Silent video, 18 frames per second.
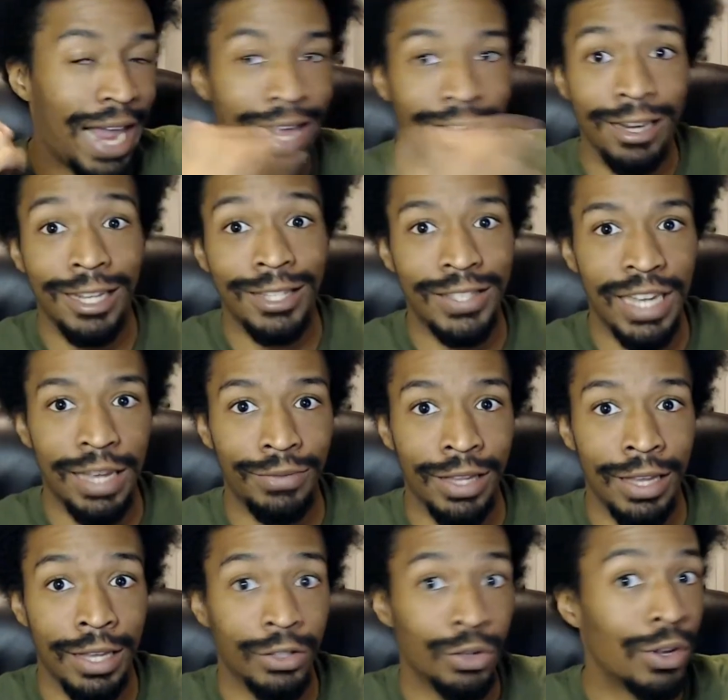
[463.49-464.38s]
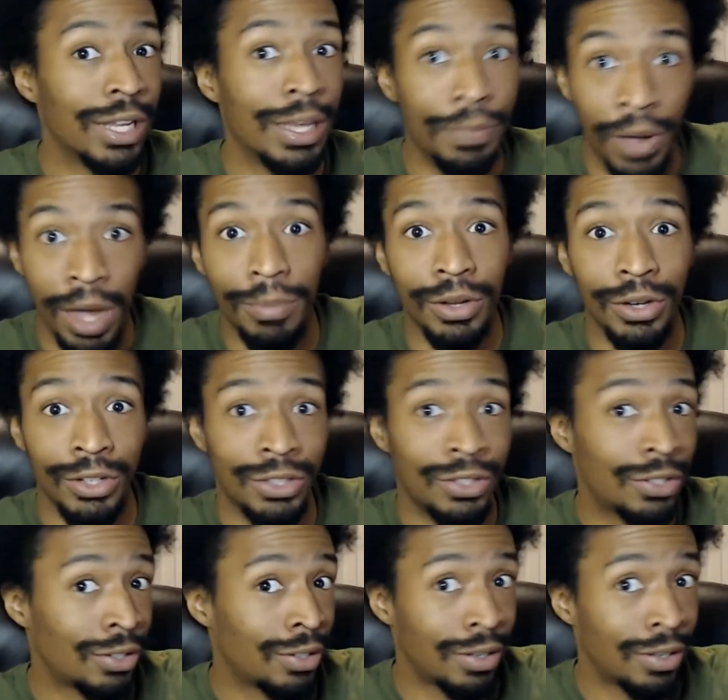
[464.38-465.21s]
it accepted, and it's going to get published